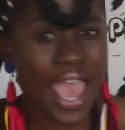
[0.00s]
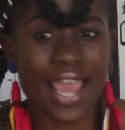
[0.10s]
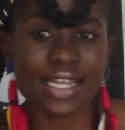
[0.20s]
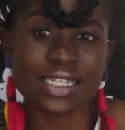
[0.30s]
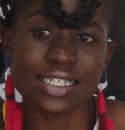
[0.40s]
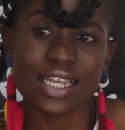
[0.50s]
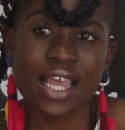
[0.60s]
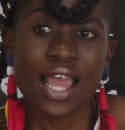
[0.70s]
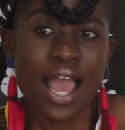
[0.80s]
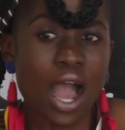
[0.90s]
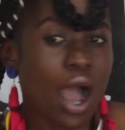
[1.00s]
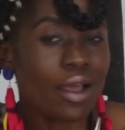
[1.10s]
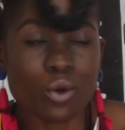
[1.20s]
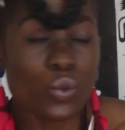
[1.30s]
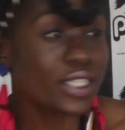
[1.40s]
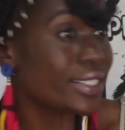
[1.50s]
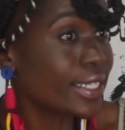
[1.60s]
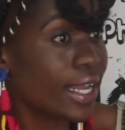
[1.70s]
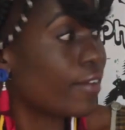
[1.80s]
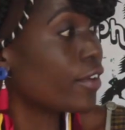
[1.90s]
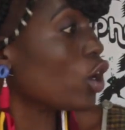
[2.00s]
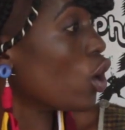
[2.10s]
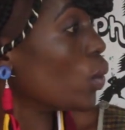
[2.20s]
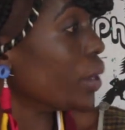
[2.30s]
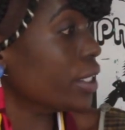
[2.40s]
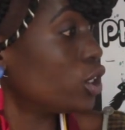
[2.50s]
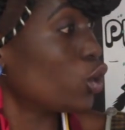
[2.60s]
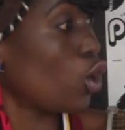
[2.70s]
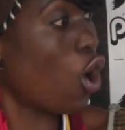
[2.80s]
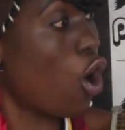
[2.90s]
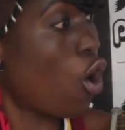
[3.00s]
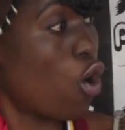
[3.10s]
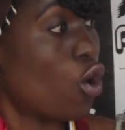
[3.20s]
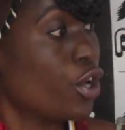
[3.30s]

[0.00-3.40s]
and we still have a long way to go,